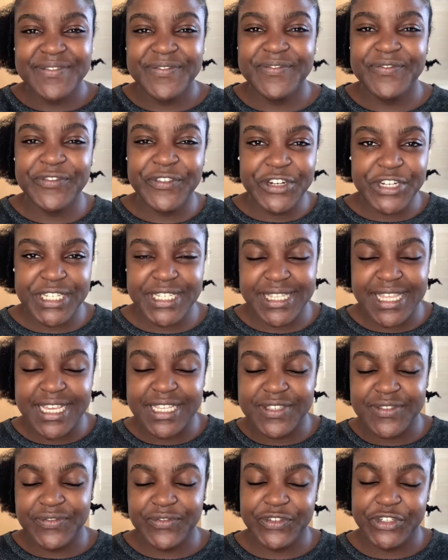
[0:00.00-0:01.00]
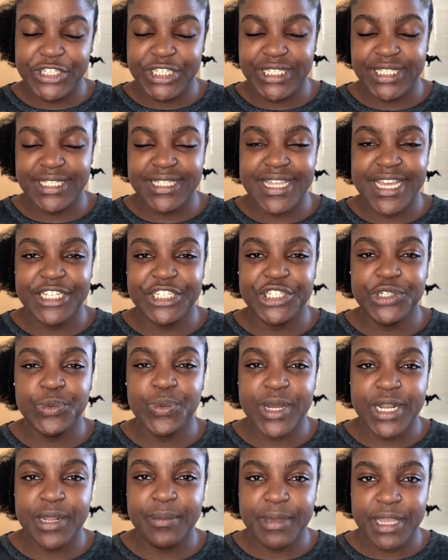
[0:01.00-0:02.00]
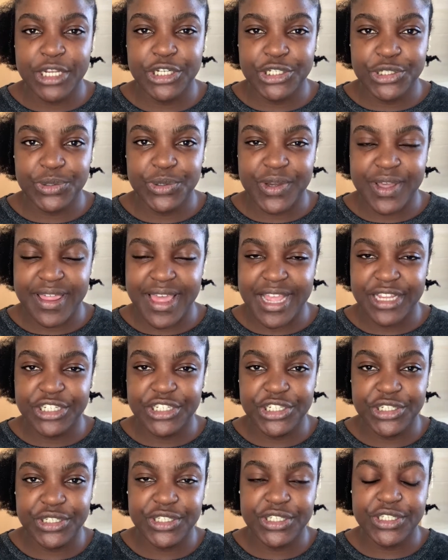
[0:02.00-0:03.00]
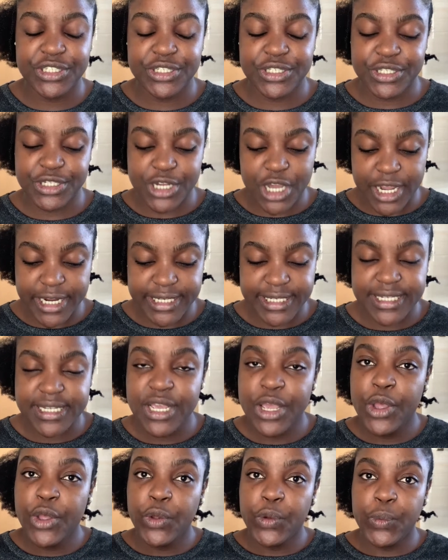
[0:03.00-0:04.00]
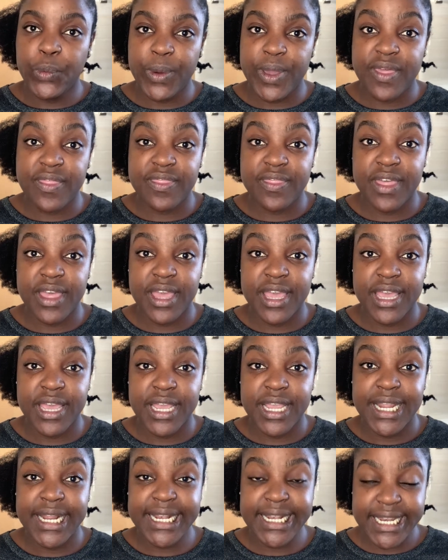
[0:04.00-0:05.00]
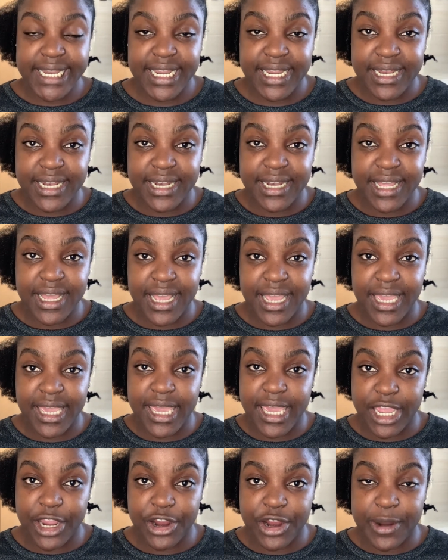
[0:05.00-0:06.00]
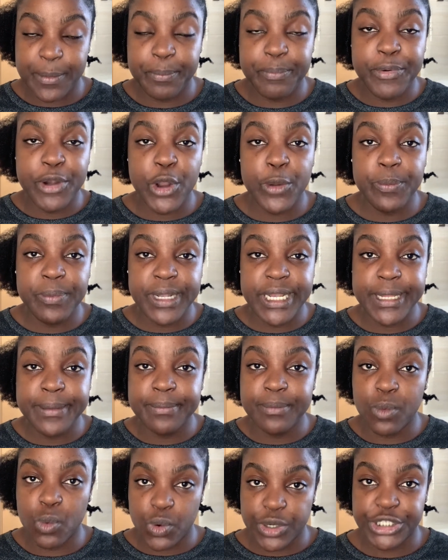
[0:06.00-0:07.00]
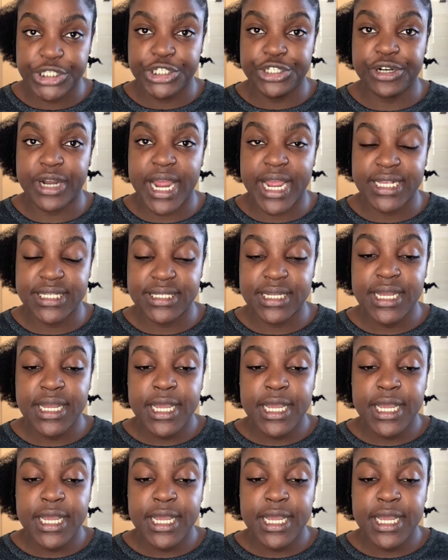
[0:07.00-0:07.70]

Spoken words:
First things first, that you want to make sure that you start with clean hair, properly moisturized,